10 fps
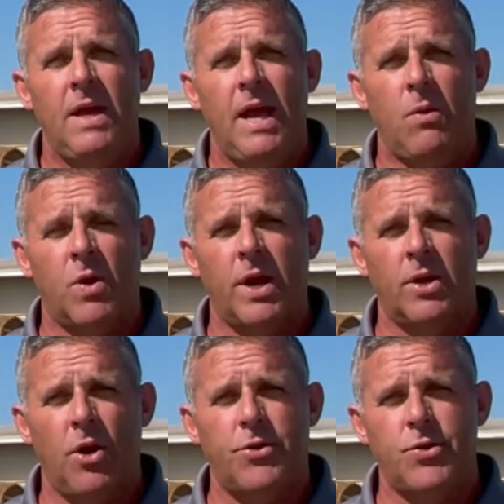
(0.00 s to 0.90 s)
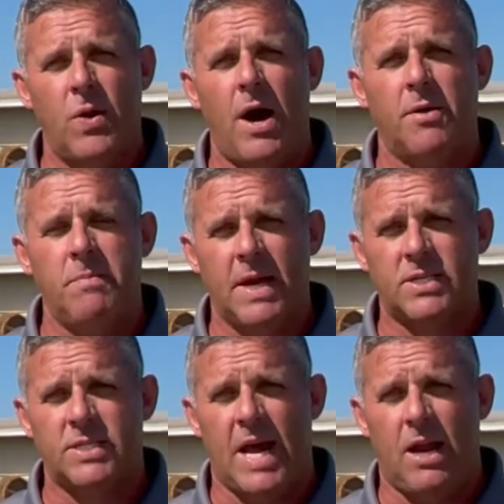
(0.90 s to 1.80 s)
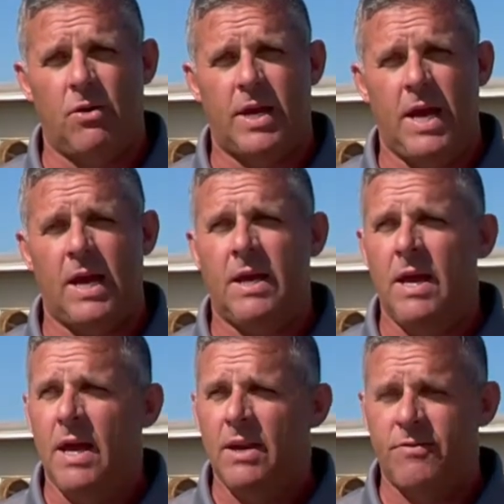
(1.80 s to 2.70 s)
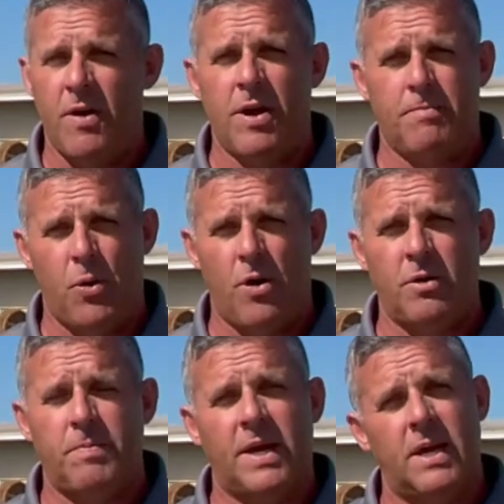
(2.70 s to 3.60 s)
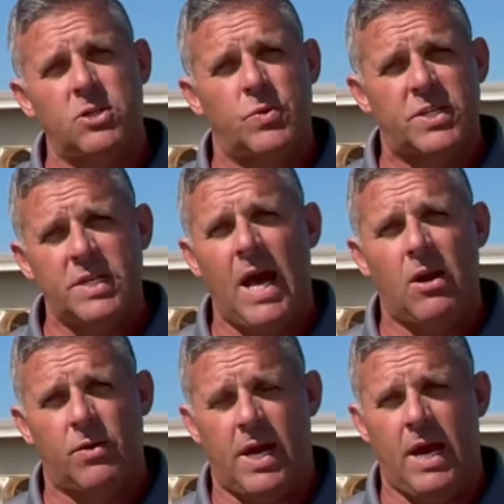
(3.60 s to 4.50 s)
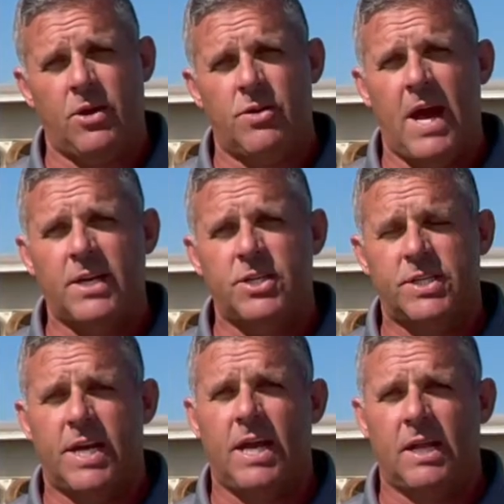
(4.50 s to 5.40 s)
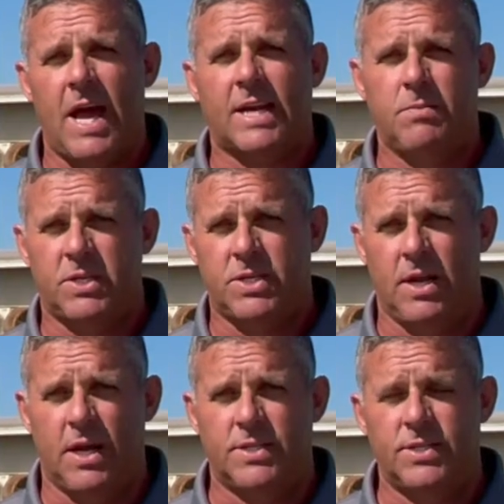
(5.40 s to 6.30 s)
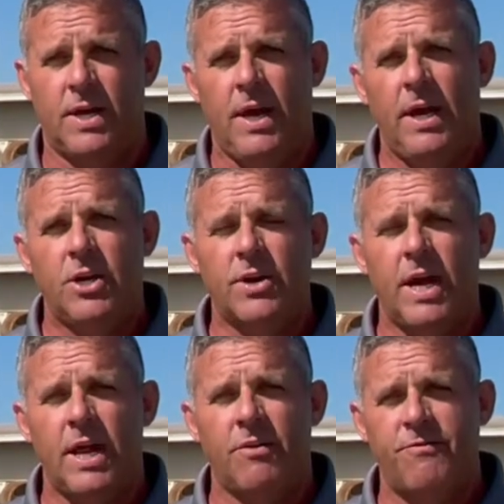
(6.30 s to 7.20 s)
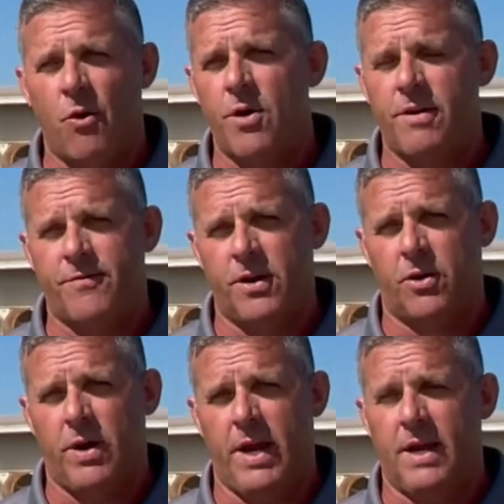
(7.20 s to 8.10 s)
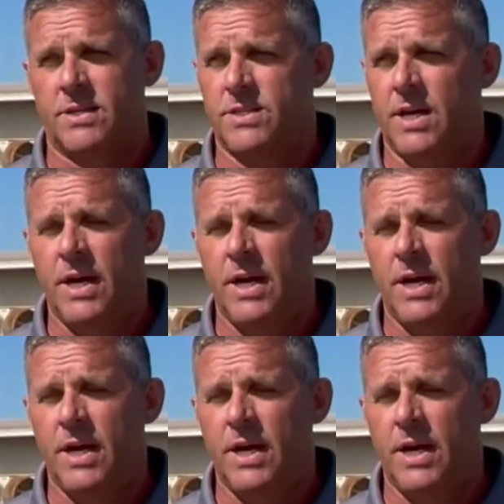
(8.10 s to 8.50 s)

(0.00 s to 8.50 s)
And we're going to go through how to mix Silo-King. It's very important because with Silo-King, you're not just getting lactobacillus. You're getting 4 different ingredients.